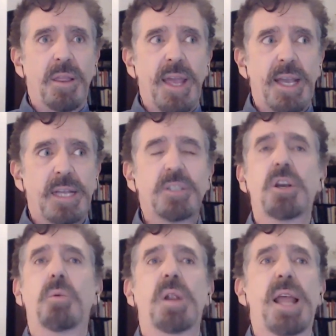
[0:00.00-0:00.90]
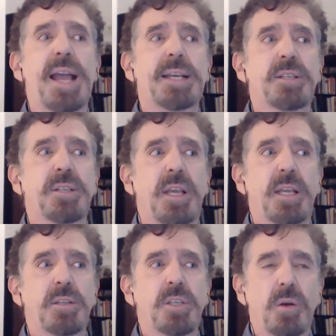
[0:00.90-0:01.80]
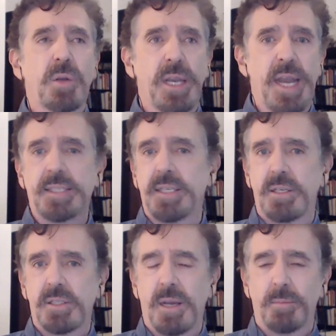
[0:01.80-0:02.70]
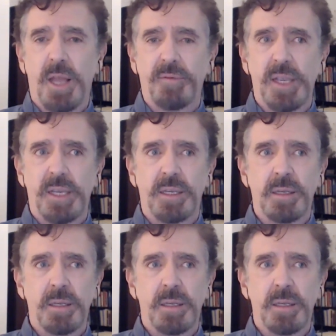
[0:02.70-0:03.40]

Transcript: they got so relaxed and so connected to some loving